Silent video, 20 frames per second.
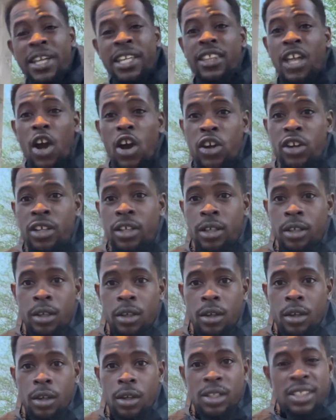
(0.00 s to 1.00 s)
30.
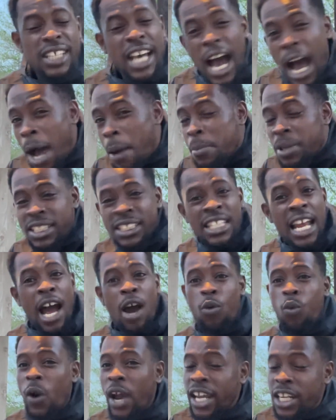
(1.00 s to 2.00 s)
Time is
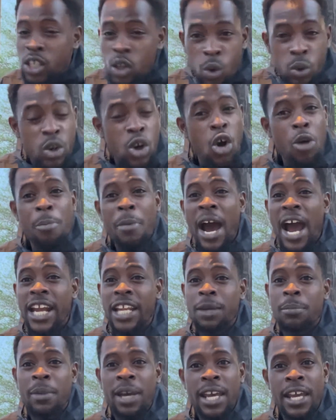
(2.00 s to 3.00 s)
not waiting on
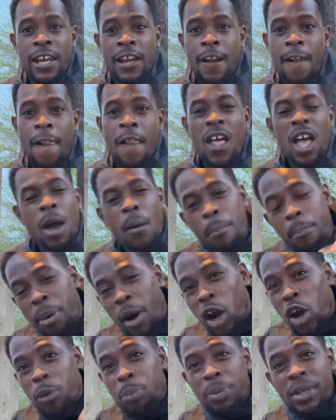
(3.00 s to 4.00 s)
nobody, man.
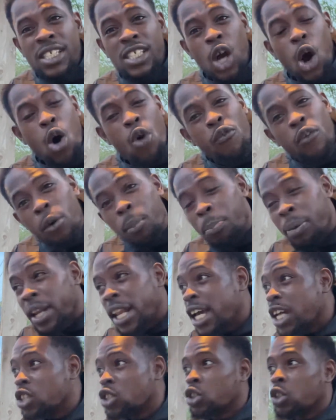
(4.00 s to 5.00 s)
Purpose over
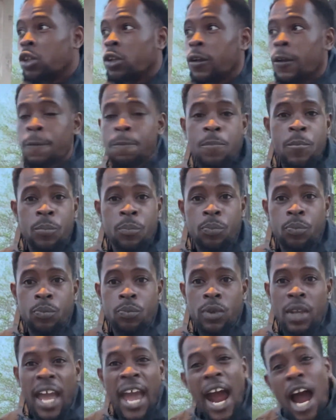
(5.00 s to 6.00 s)
pleasure.
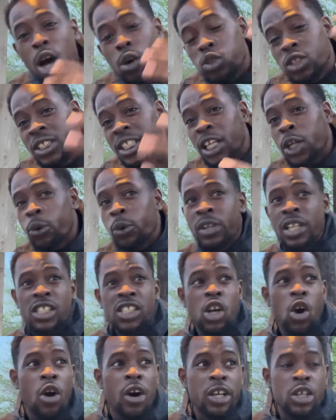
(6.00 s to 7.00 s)
How serious
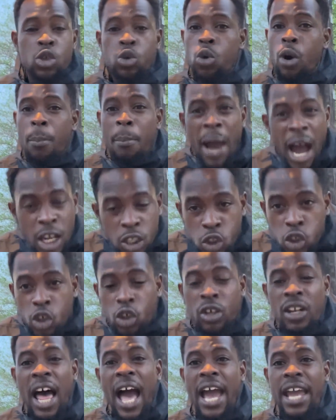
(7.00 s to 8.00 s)
are you about
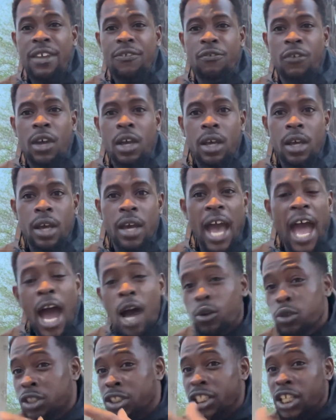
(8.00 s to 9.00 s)
your life?
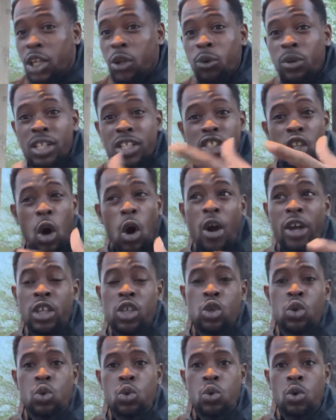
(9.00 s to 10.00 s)
How serious are
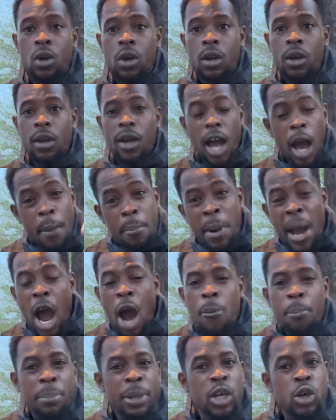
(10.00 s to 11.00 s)
you
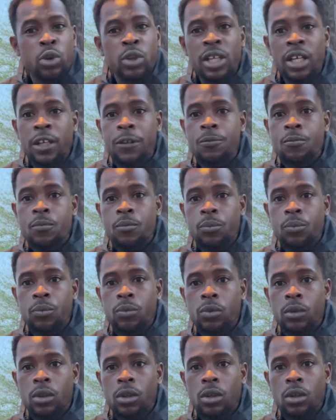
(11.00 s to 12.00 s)
about building
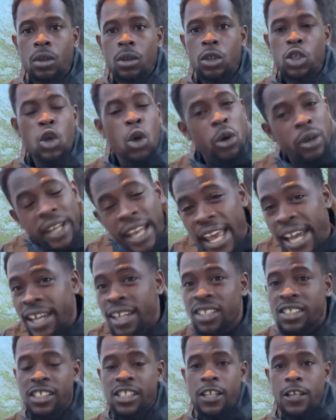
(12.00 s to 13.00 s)
your
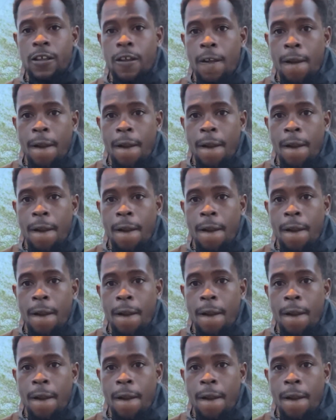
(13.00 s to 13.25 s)
legacy?